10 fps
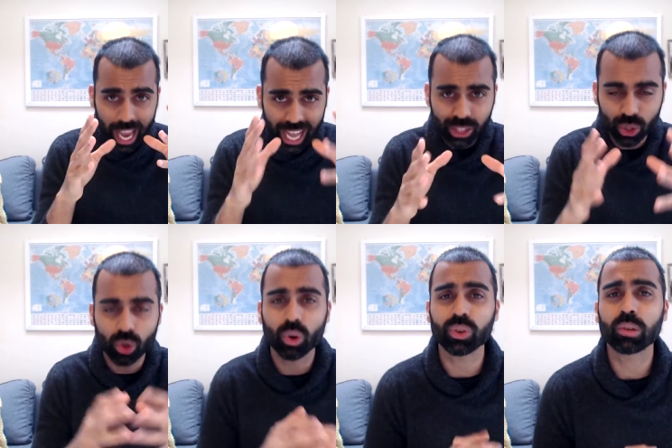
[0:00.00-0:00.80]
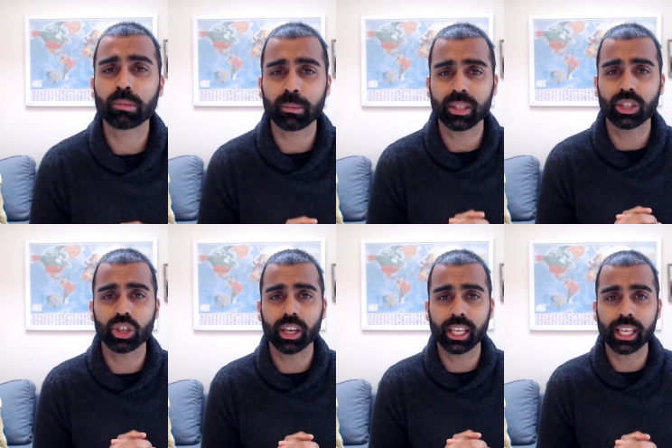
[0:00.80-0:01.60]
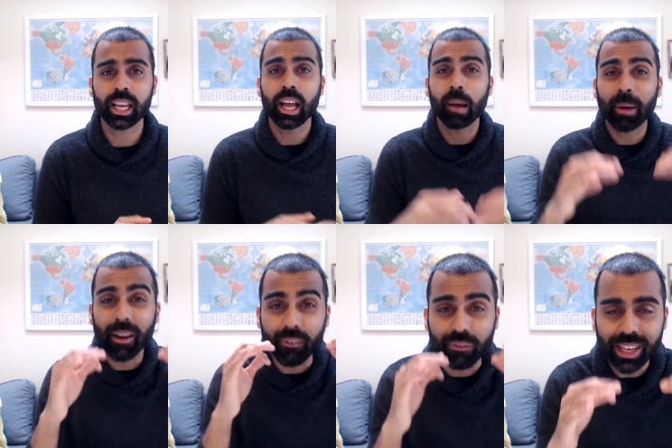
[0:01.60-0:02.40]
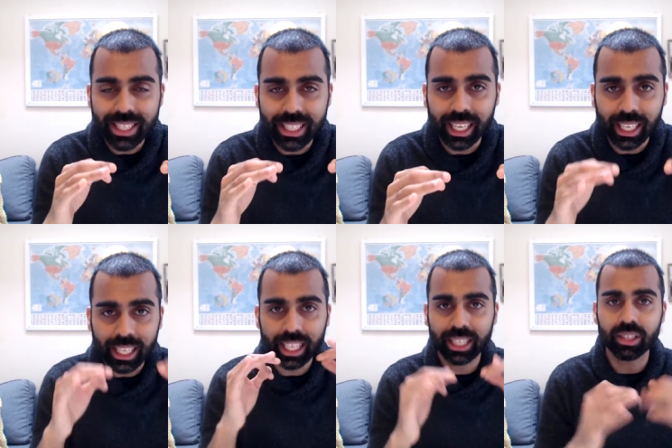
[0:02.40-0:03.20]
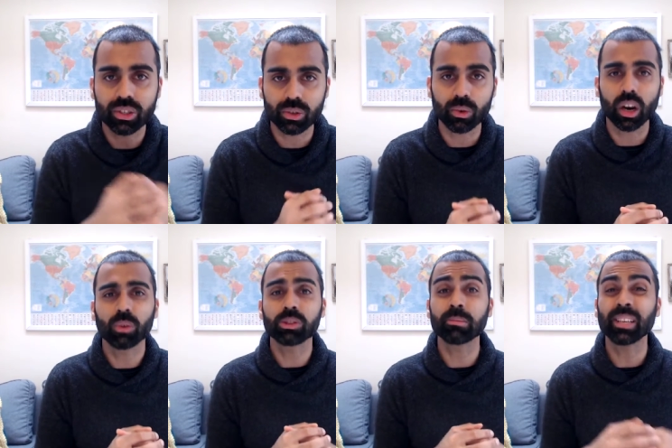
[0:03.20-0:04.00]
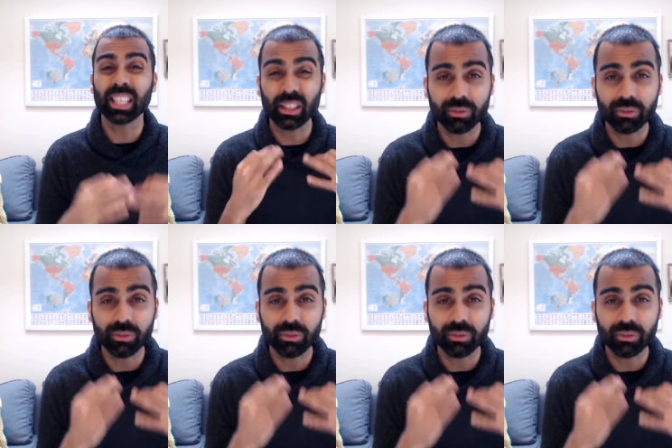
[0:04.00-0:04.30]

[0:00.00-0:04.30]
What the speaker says: as you're on your property journey, about investing into ultimately the